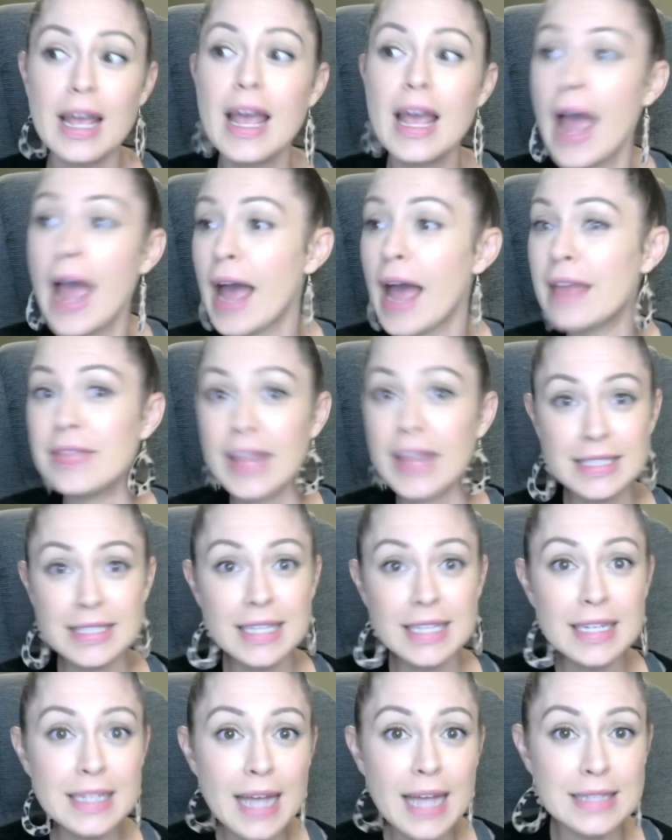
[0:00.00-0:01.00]
And they
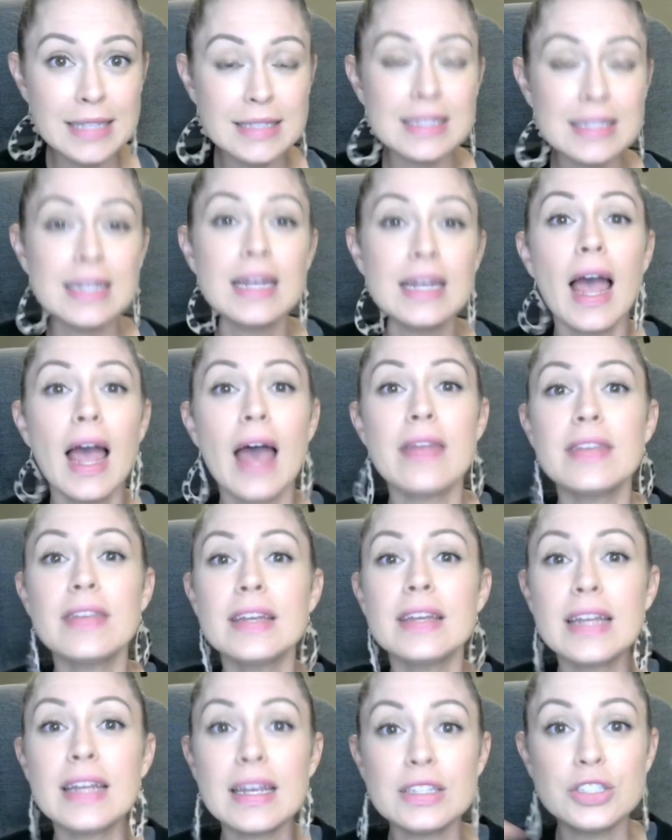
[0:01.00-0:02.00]
said yes. And
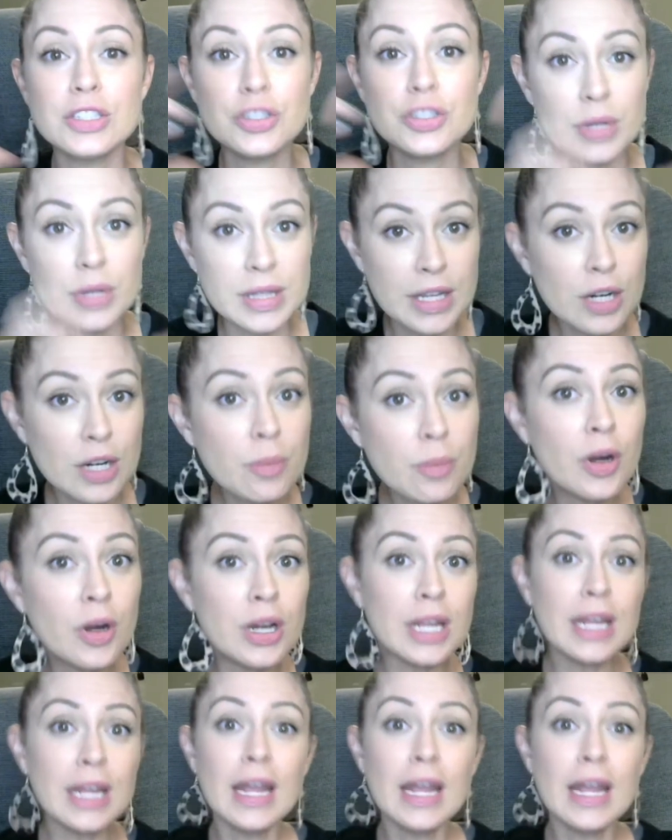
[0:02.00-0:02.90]
then during their party,